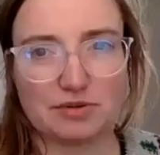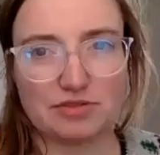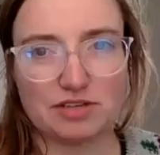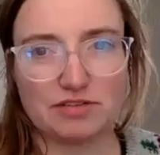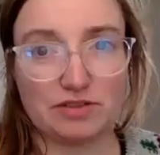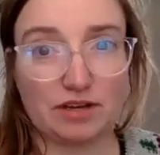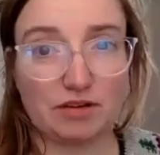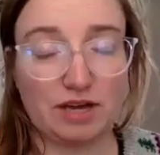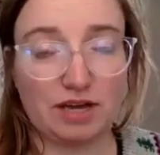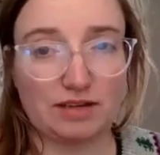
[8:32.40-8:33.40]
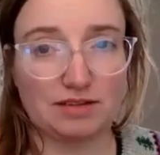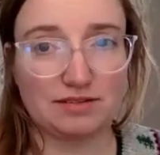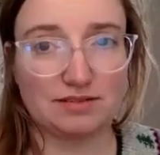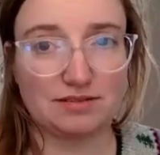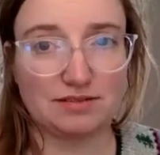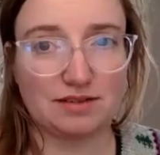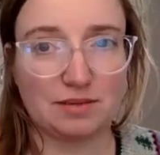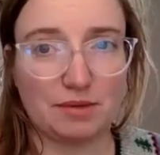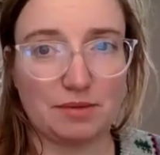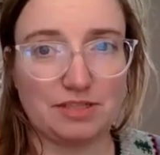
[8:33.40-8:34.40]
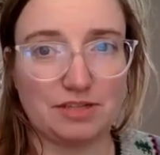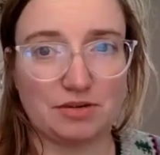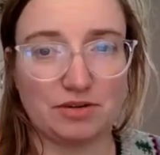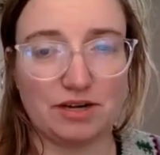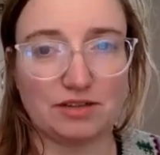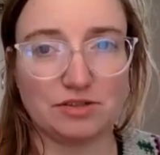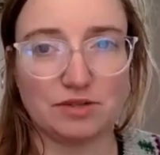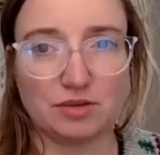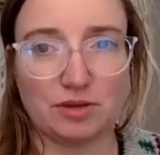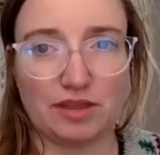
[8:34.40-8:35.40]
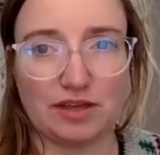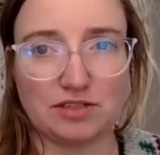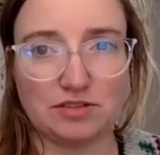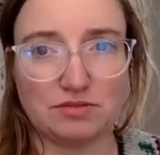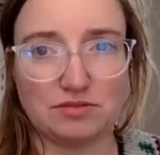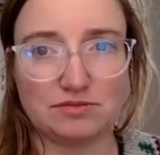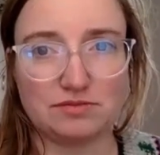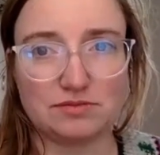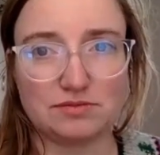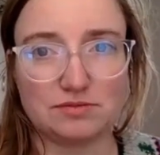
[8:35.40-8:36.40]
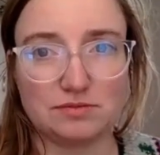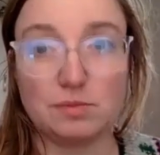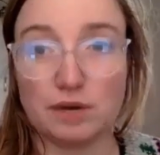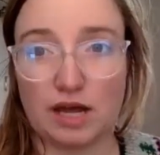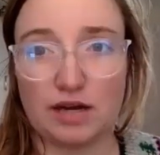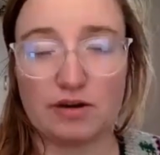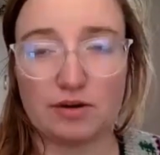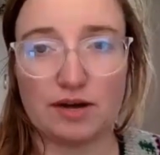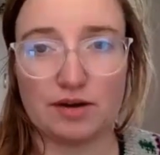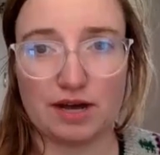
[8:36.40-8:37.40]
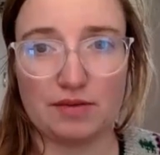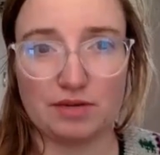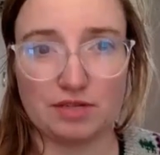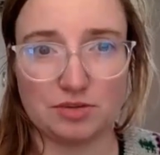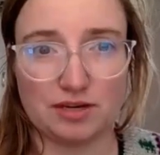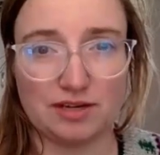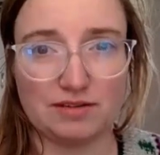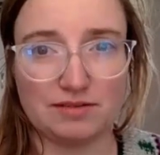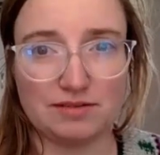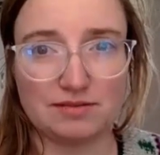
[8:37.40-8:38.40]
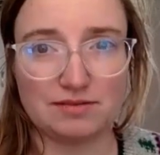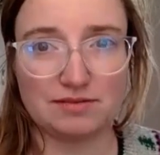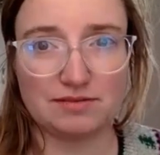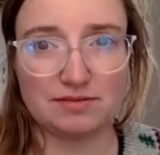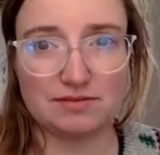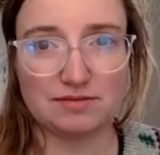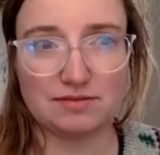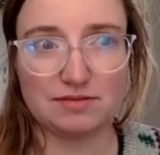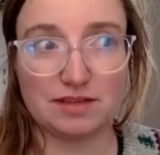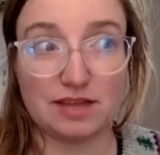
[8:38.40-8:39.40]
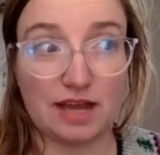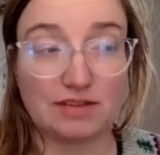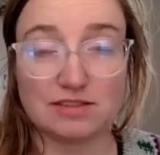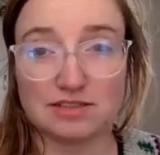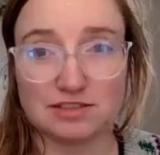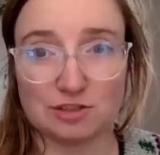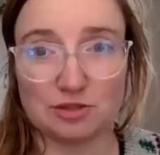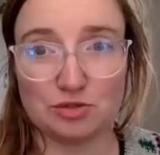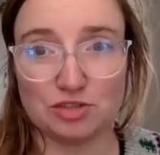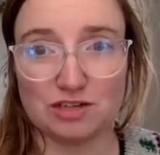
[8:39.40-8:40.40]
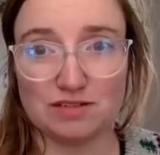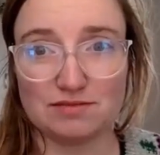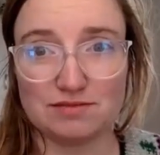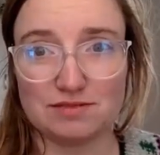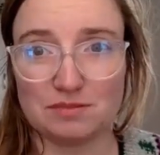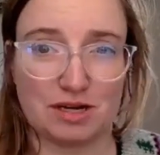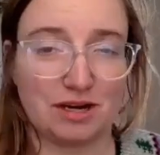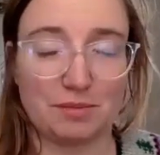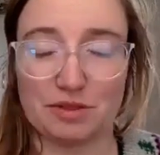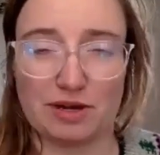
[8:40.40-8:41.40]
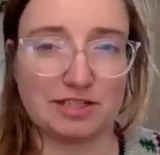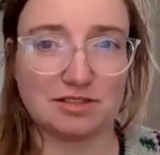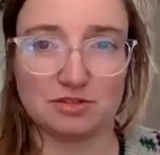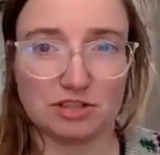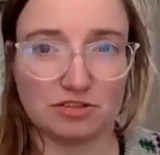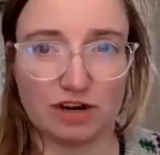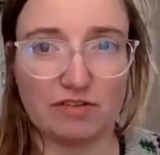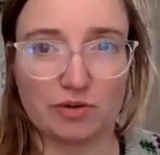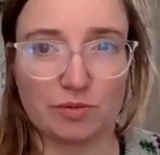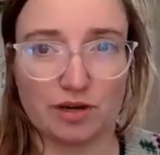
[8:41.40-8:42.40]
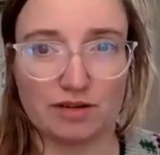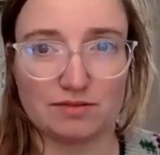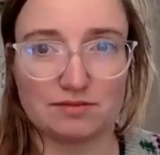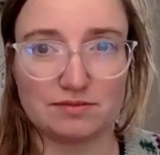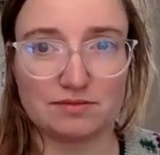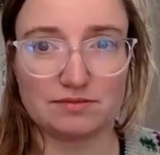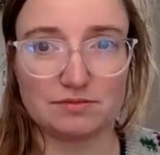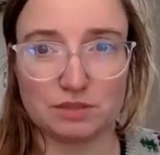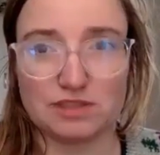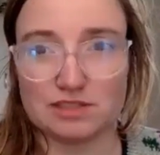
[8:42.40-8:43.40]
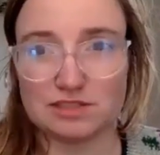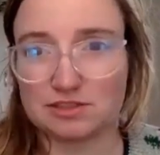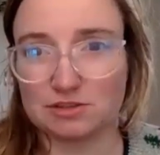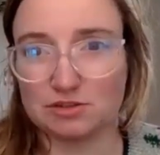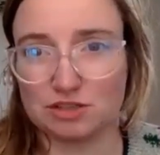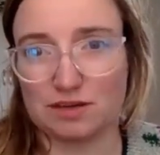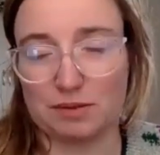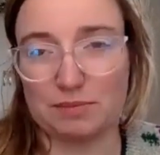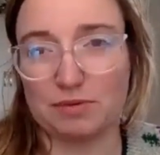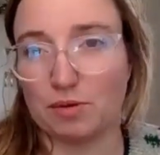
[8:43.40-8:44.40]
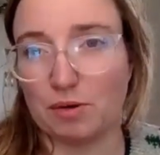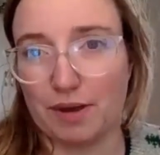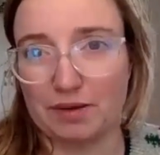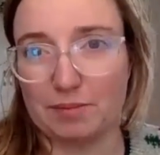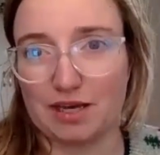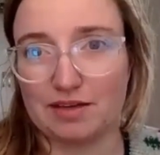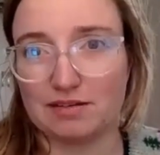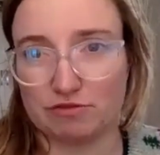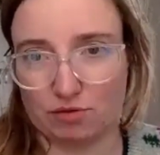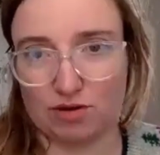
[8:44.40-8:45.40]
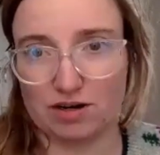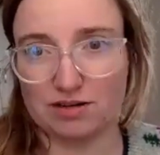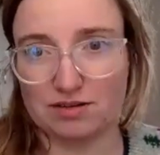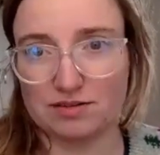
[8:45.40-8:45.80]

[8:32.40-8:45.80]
with yourself was like okay i maybe don't know how to do it the way they do but i know how i would do it and that is a solution. It might not be the right solution for everyone, but it's a solution that people will pay me for.